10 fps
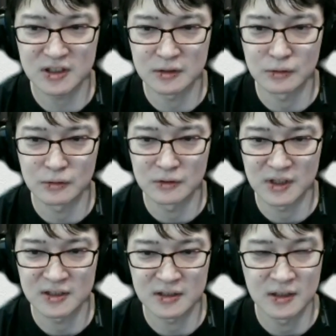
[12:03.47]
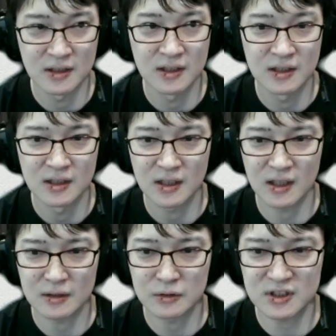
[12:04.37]
called
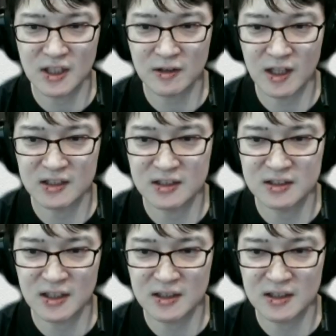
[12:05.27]
using the clustering.